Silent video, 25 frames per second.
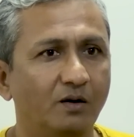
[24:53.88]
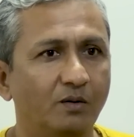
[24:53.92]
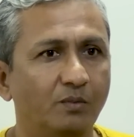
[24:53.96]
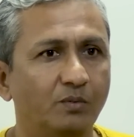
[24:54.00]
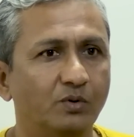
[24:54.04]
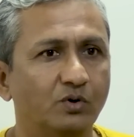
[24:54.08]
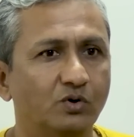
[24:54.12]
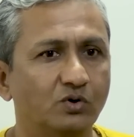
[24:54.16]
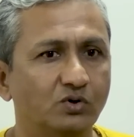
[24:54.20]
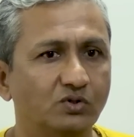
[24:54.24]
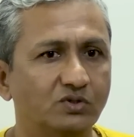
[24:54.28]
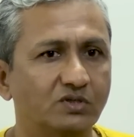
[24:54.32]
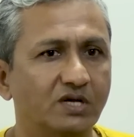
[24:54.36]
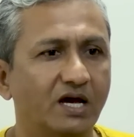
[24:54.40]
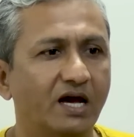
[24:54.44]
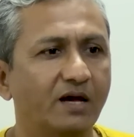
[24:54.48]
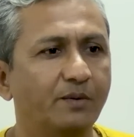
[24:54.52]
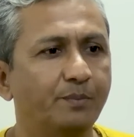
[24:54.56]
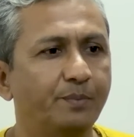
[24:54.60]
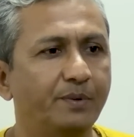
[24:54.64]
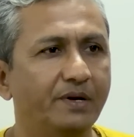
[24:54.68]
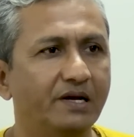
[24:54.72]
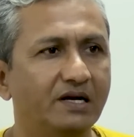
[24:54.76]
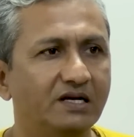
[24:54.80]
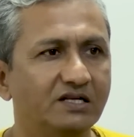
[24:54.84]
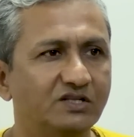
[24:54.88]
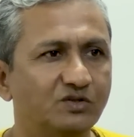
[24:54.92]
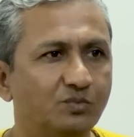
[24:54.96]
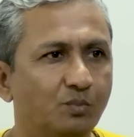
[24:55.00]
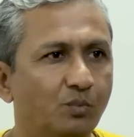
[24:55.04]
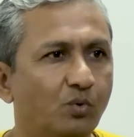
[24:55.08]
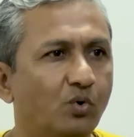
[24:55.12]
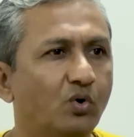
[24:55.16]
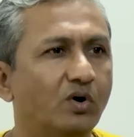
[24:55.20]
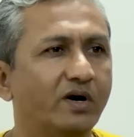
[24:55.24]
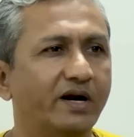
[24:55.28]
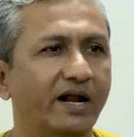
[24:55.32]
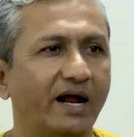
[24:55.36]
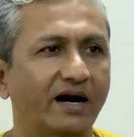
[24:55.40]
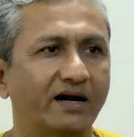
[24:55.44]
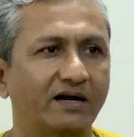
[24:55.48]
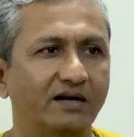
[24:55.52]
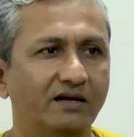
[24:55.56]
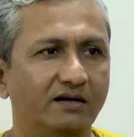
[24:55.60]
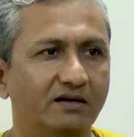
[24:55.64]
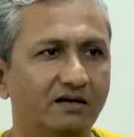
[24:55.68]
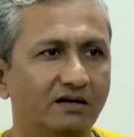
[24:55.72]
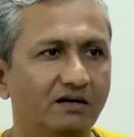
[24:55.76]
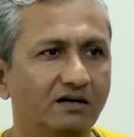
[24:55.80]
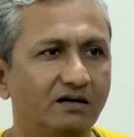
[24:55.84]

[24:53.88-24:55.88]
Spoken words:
Because IPL is more tactical.